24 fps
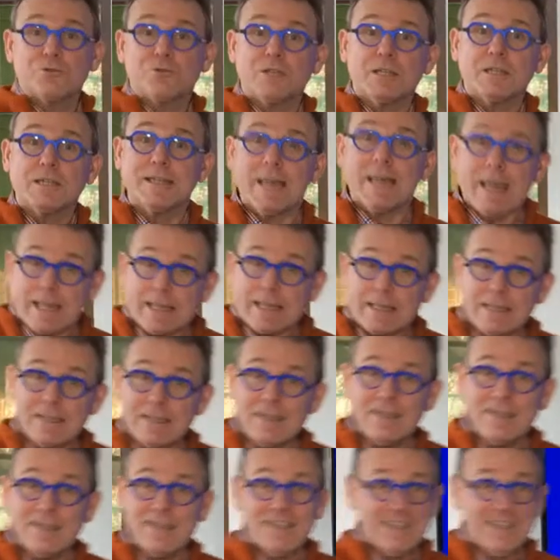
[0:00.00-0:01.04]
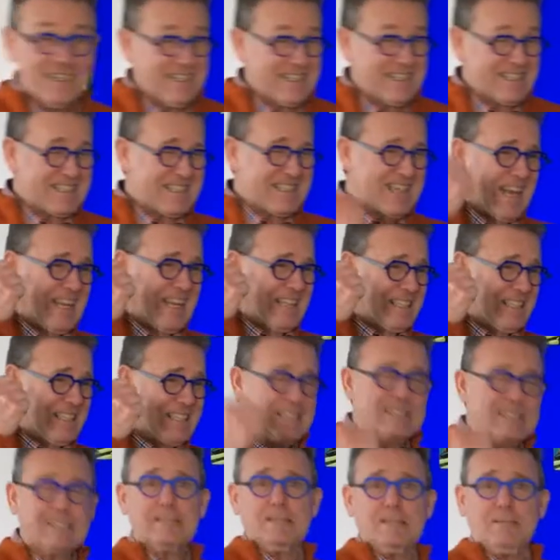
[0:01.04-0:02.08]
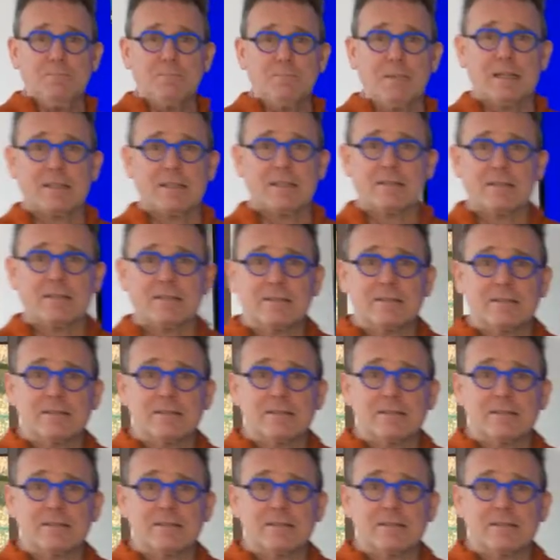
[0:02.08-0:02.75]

see then, yes, better.